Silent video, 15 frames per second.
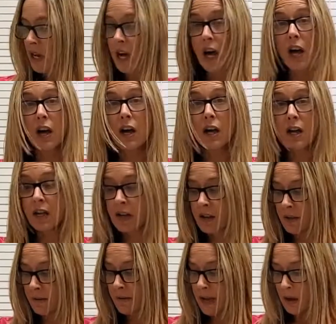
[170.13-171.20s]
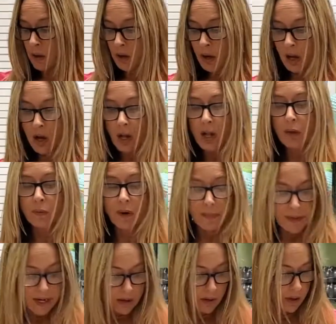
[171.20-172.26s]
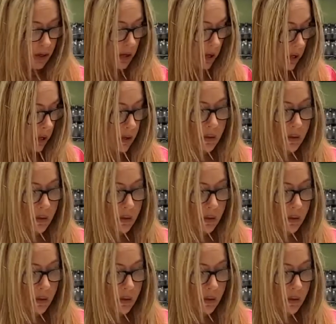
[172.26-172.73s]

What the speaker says: of alcohol, rubbing alcohol,